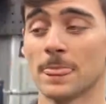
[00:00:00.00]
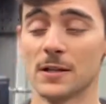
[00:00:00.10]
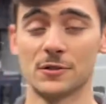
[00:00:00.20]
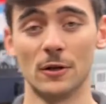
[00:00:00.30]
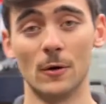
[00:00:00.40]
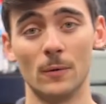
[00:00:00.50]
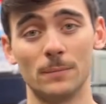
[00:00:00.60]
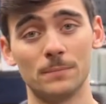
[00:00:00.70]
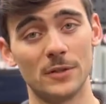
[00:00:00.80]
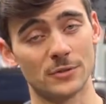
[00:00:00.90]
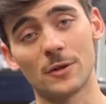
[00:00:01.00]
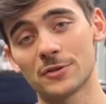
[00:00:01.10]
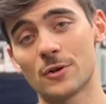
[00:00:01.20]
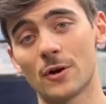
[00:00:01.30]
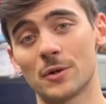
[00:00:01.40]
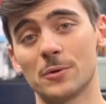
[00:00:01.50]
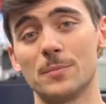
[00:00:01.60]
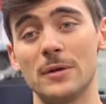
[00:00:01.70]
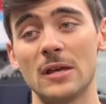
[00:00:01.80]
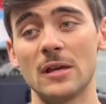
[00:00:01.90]
So this all started with
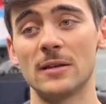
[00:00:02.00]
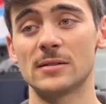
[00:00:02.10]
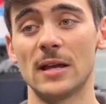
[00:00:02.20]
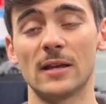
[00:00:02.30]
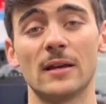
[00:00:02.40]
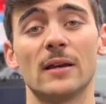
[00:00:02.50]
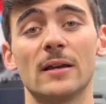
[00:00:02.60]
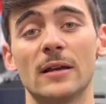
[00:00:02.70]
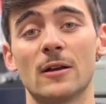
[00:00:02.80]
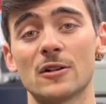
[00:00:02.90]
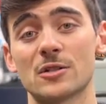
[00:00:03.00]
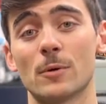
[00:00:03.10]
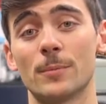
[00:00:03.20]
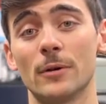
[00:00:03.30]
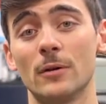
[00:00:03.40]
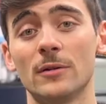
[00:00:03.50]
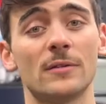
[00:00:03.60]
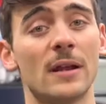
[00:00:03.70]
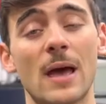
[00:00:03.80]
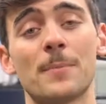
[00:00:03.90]
me taking in a customer build
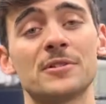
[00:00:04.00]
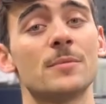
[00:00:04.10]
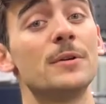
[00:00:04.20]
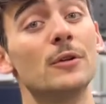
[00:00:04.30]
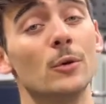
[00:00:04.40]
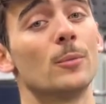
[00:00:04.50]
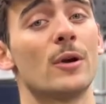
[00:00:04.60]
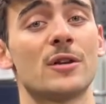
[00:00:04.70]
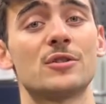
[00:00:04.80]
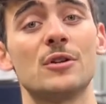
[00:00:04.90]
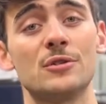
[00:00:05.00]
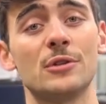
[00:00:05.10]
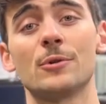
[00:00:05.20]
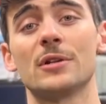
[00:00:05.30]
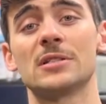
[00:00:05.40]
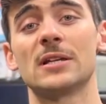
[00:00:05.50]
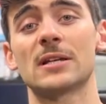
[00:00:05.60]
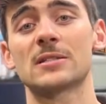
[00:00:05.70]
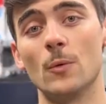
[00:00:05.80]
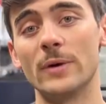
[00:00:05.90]
that happens to be an ARES
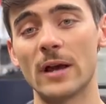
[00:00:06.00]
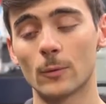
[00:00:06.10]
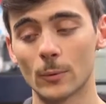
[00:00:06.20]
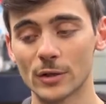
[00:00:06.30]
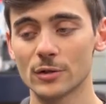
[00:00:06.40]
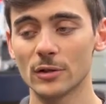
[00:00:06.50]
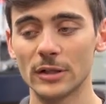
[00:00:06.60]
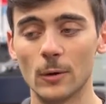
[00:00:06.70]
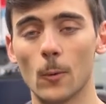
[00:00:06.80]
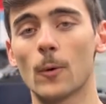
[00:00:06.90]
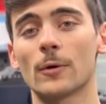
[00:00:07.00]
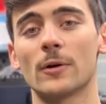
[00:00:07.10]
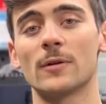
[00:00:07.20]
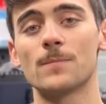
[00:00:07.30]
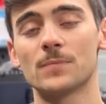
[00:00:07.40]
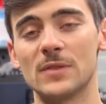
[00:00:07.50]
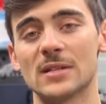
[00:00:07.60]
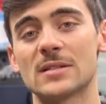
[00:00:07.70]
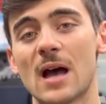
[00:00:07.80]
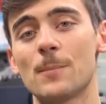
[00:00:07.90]
G36. We had originally ordered
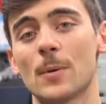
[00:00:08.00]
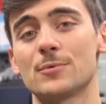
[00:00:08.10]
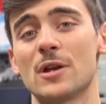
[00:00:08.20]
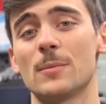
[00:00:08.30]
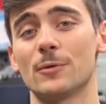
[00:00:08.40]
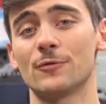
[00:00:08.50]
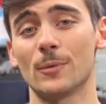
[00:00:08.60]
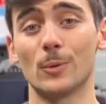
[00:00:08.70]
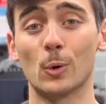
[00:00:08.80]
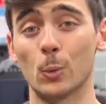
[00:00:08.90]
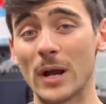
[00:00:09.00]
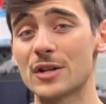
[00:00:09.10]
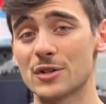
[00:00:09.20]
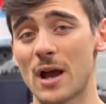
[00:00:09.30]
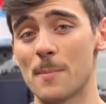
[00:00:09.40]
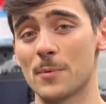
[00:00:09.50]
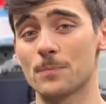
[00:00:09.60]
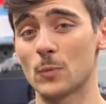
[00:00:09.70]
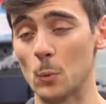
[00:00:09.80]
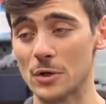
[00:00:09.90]
this hop-up chamber from Gray Shop,
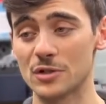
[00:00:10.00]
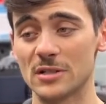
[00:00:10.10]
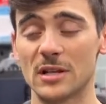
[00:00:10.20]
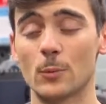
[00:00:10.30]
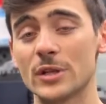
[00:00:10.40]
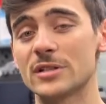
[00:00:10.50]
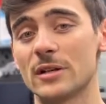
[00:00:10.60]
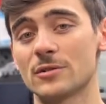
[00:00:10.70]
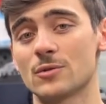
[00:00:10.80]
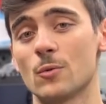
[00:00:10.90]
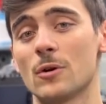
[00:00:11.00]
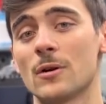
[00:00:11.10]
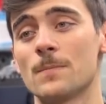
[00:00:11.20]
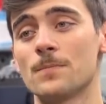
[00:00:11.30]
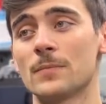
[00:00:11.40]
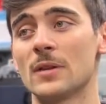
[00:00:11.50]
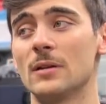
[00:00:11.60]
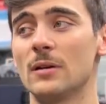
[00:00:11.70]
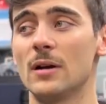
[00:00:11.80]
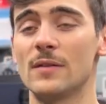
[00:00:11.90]
which is a retail store
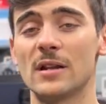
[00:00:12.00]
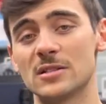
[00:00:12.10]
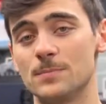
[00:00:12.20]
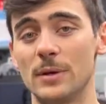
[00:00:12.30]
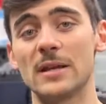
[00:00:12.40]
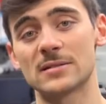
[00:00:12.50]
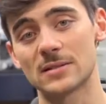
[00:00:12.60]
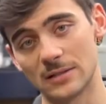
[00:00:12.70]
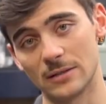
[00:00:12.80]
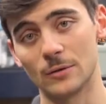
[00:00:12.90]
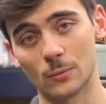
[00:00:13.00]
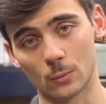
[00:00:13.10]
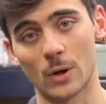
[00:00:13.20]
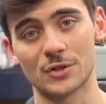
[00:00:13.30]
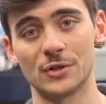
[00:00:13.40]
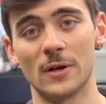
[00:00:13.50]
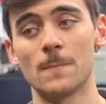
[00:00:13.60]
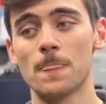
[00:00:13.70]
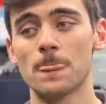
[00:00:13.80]
that is based in Russia.